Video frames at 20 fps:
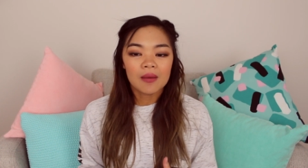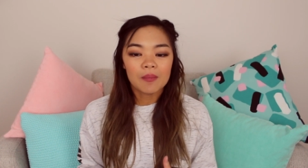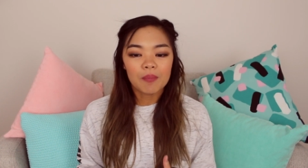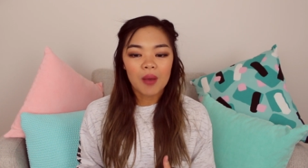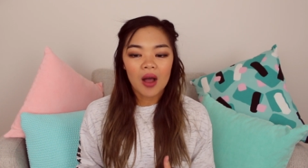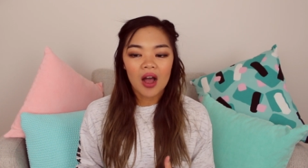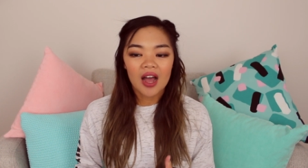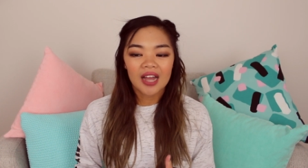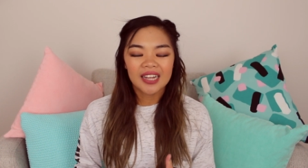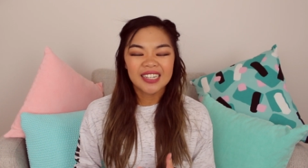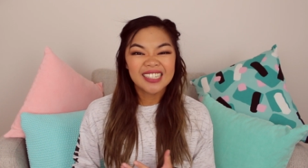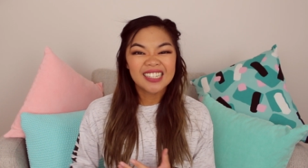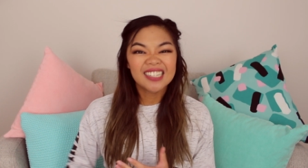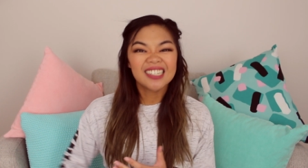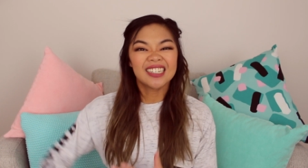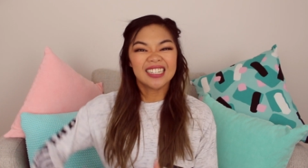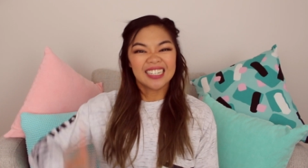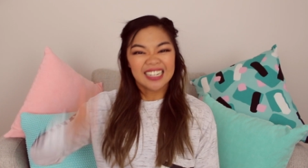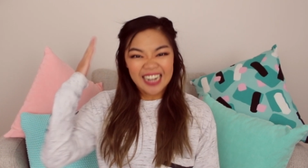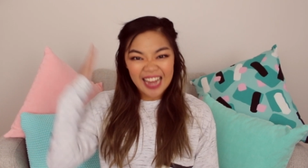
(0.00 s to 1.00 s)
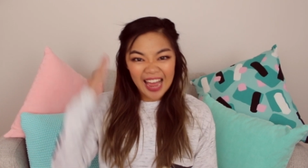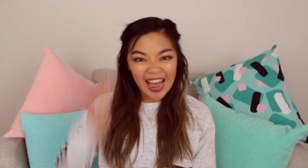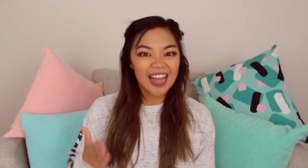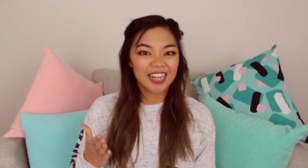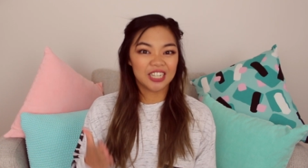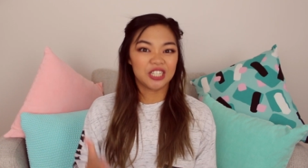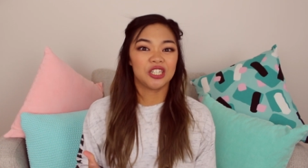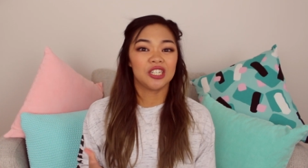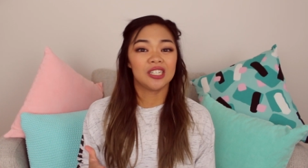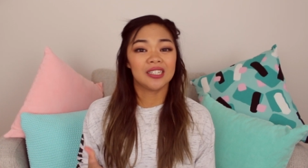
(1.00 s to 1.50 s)
but I didn't
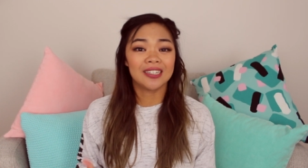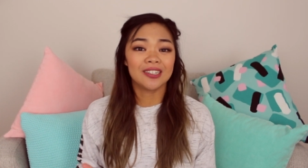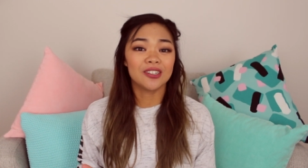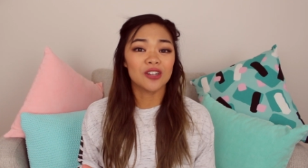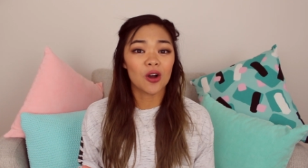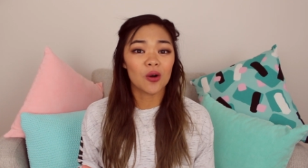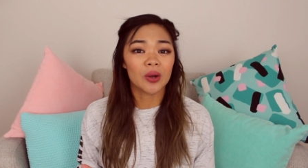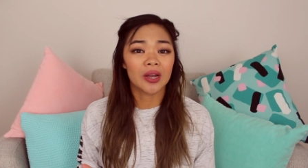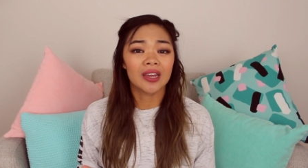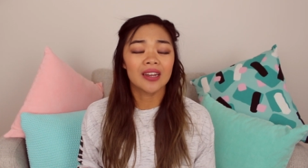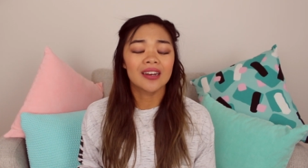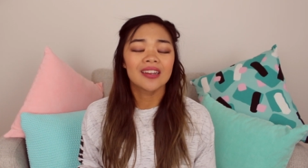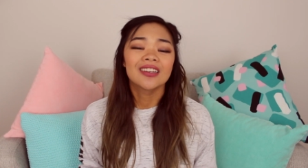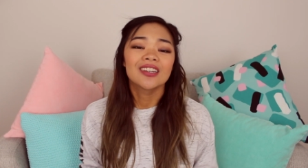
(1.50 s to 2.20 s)
actually know it.